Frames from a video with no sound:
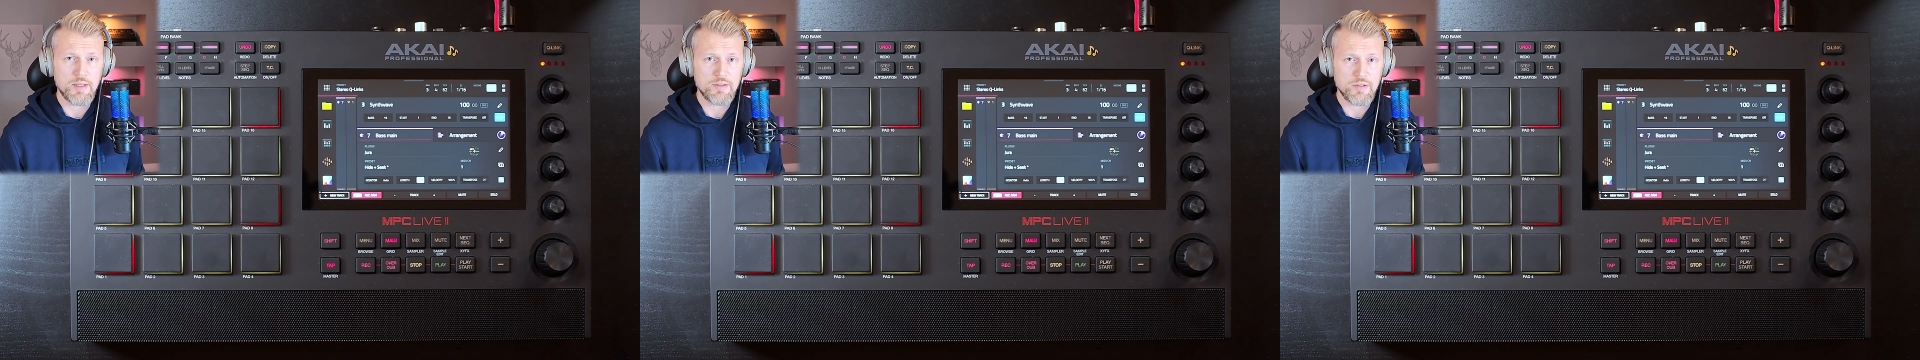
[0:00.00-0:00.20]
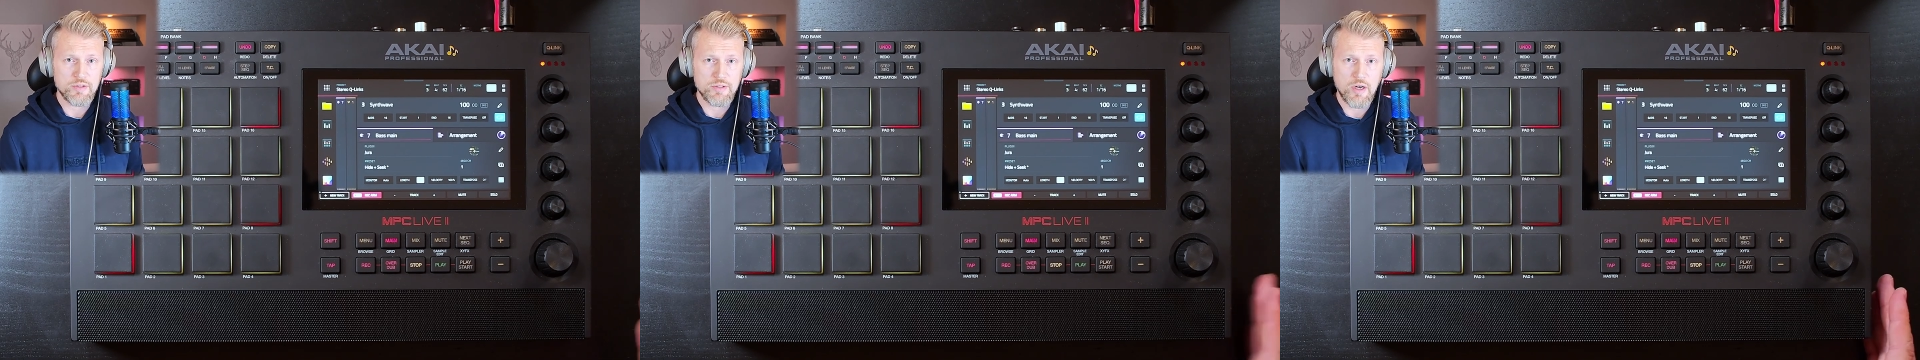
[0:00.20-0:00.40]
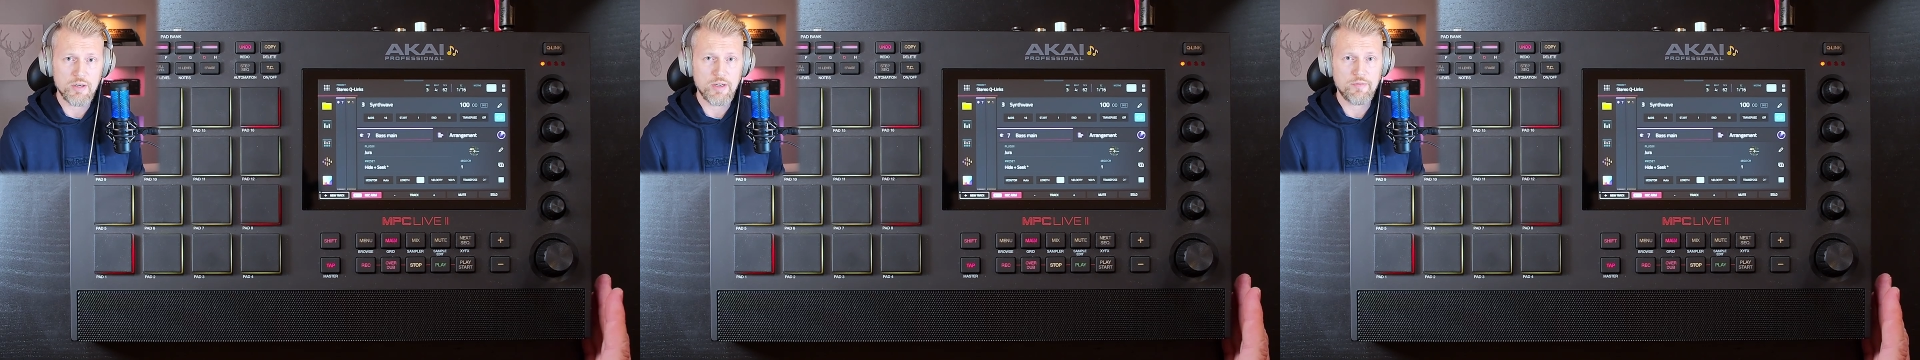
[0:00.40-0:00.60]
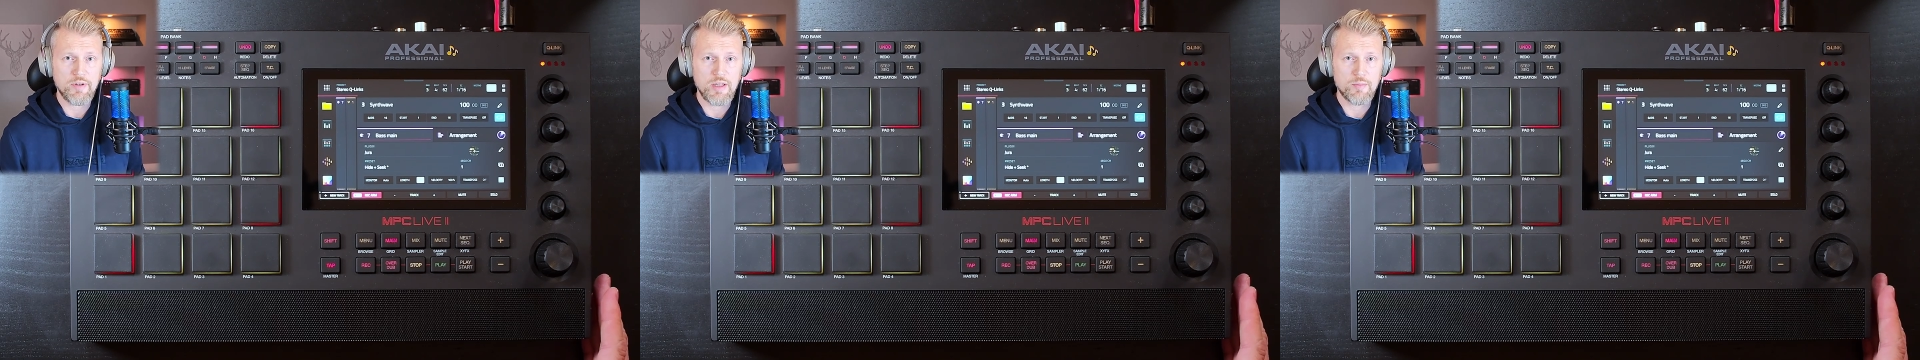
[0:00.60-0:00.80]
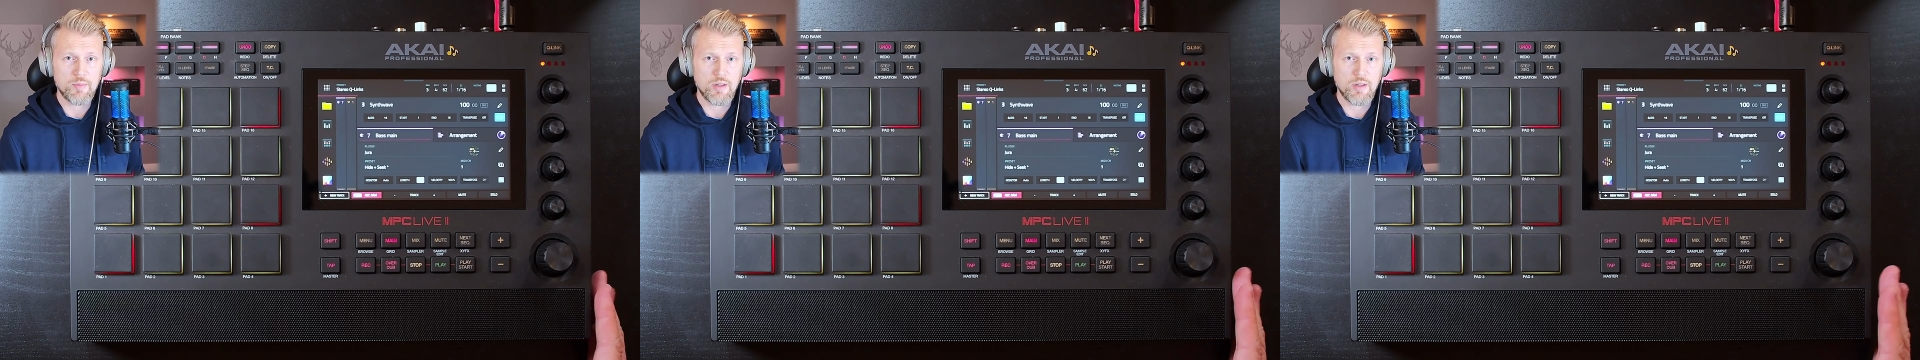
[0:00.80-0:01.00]
This is not
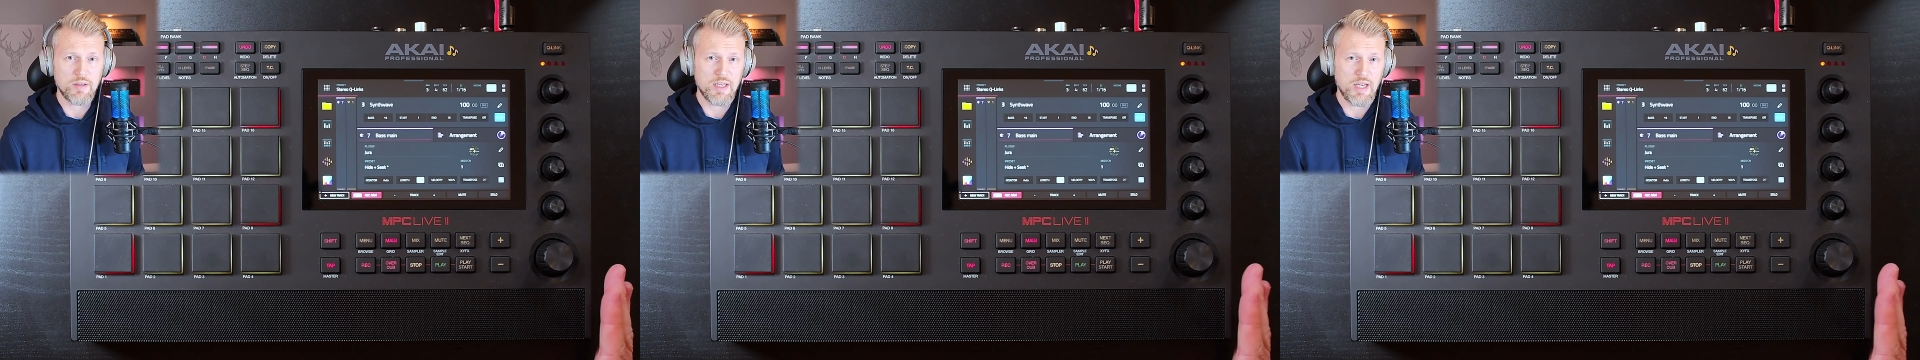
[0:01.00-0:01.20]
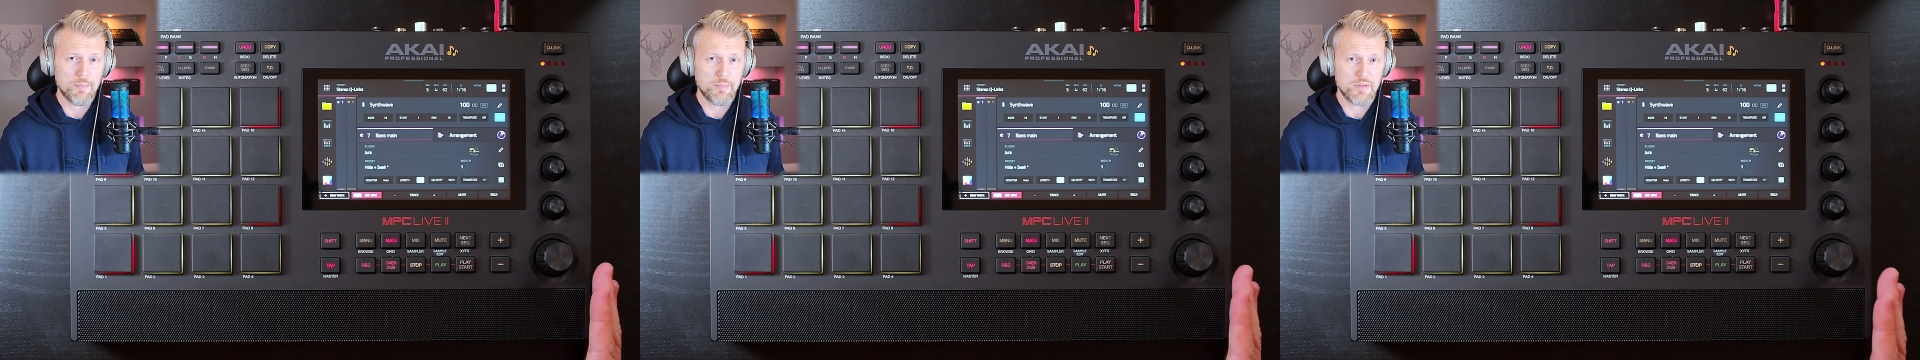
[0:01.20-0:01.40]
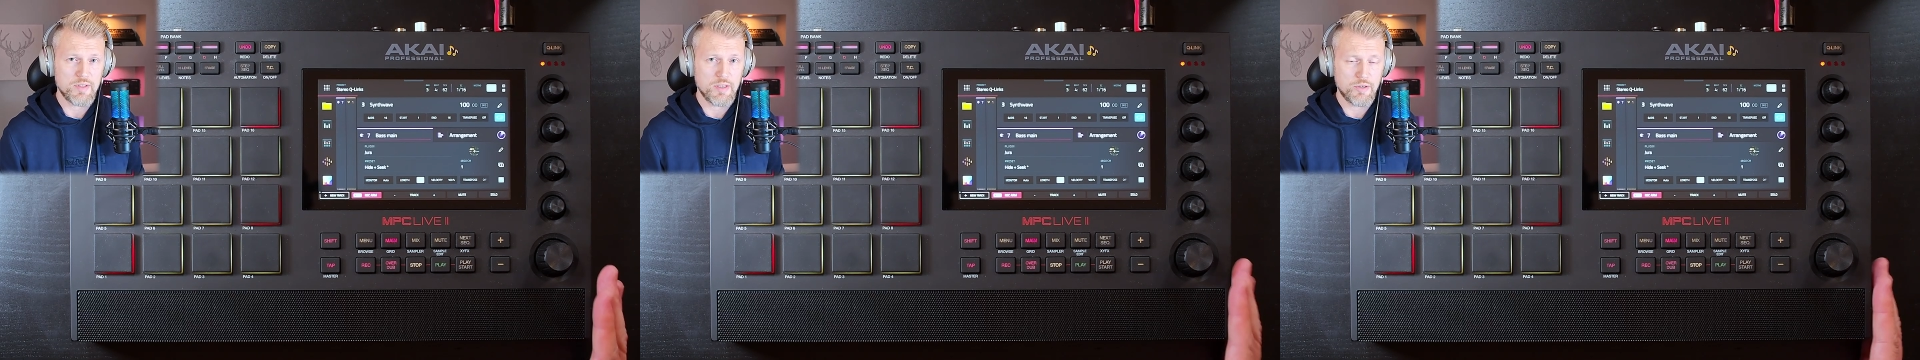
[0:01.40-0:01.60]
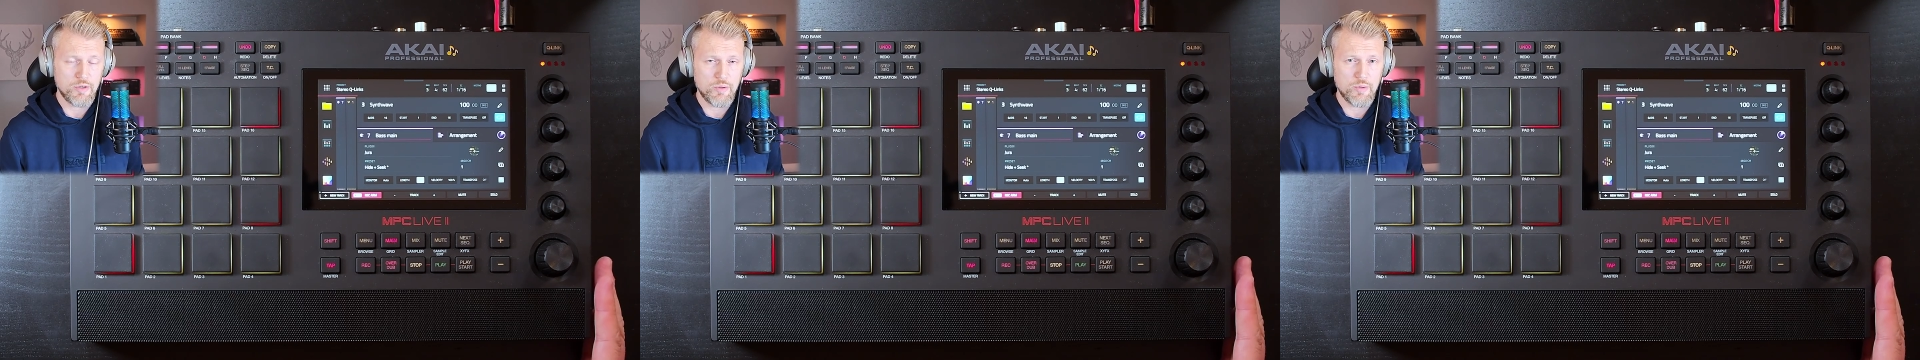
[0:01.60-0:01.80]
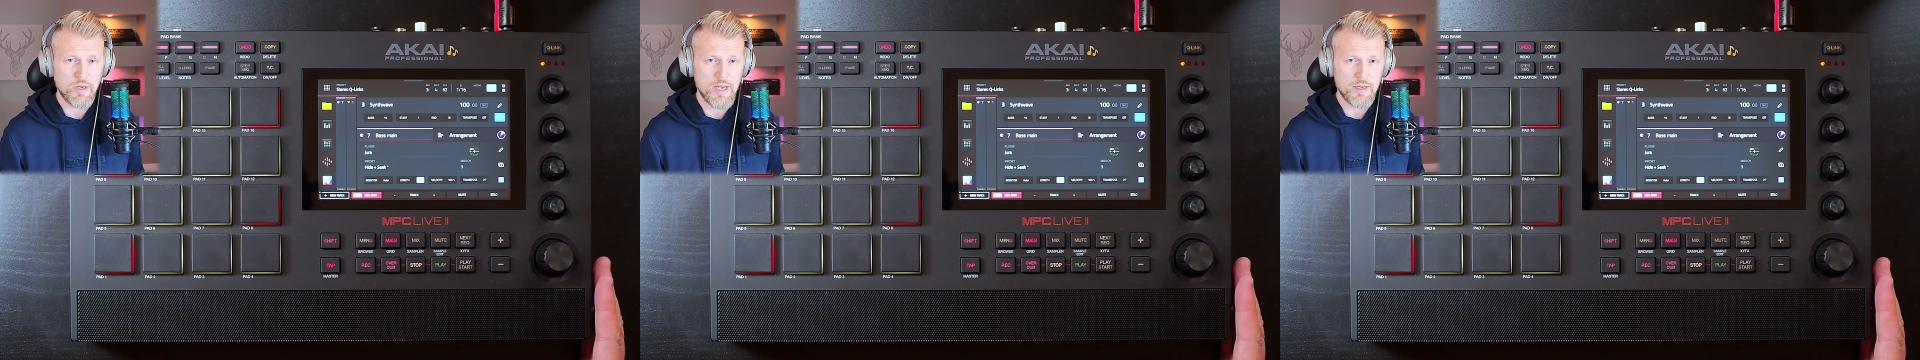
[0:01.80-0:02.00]
available on the
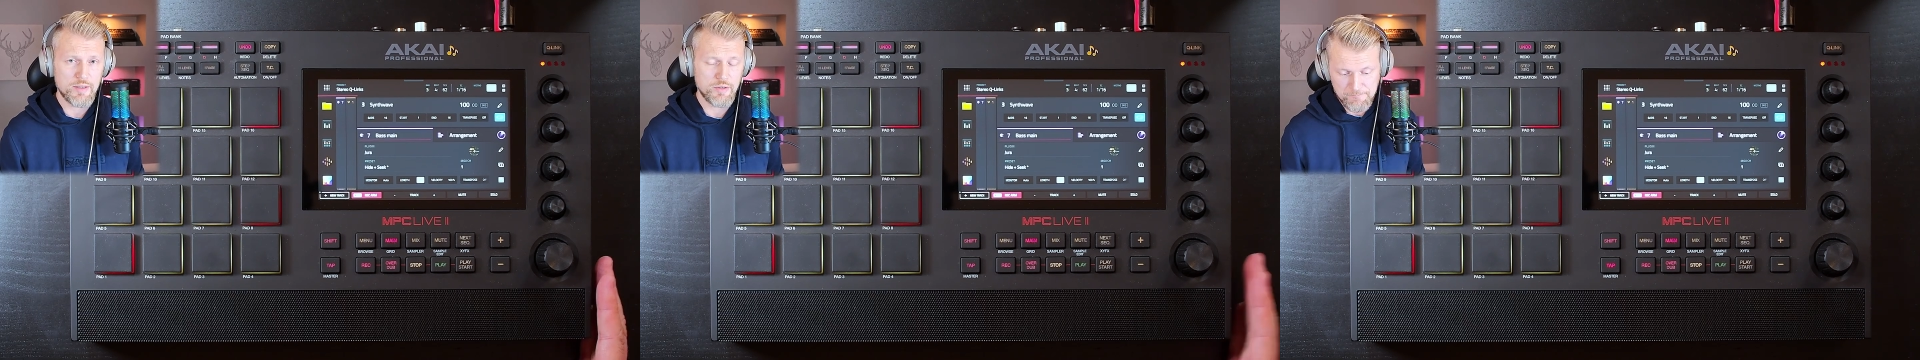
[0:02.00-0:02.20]
MPC2 yet.